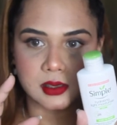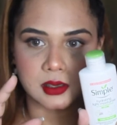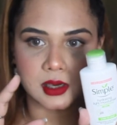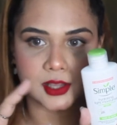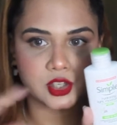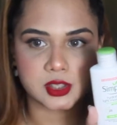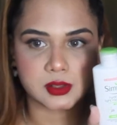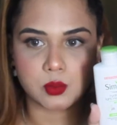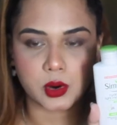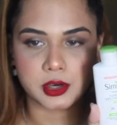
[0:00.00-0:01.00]
I
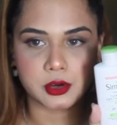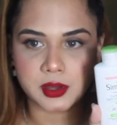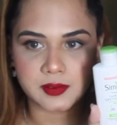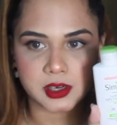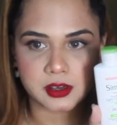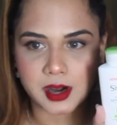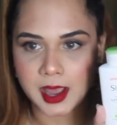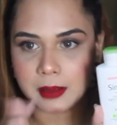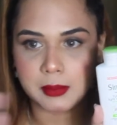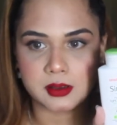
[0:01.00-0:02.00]
just wanted to give it a
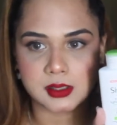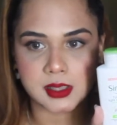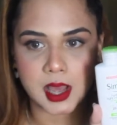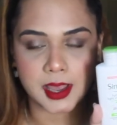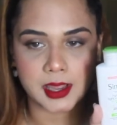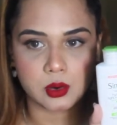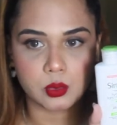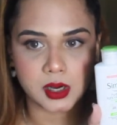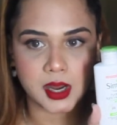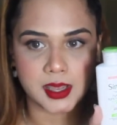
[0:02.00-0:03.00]
try because I
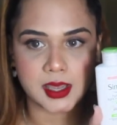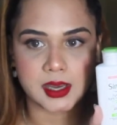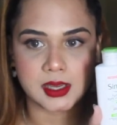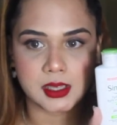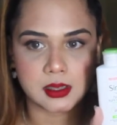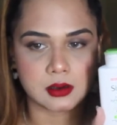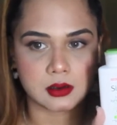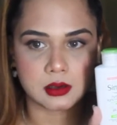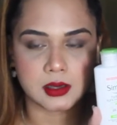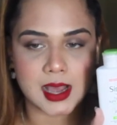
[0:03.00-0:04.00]
don't like any
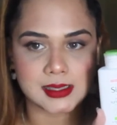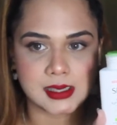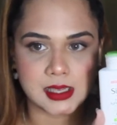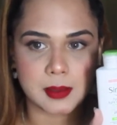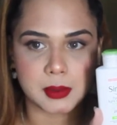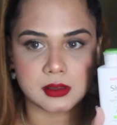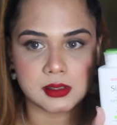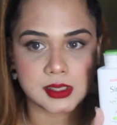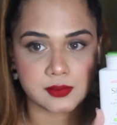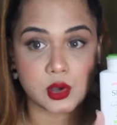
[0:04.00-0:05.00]
nasty
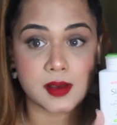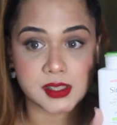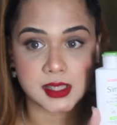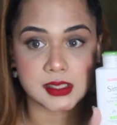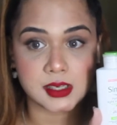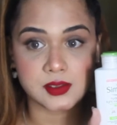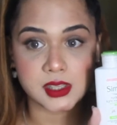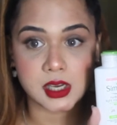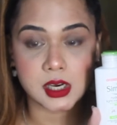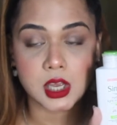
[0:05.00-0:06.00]
chemicals. If you have sensitive
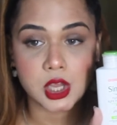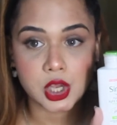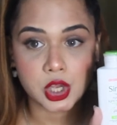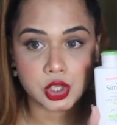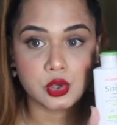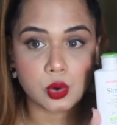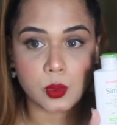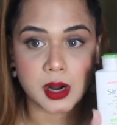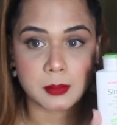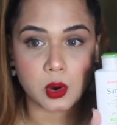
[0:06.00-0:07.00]
skin, you know
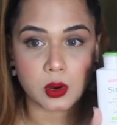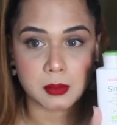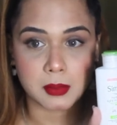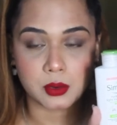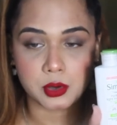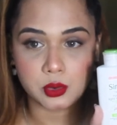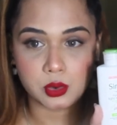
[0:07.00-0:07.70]
what I'm talking about.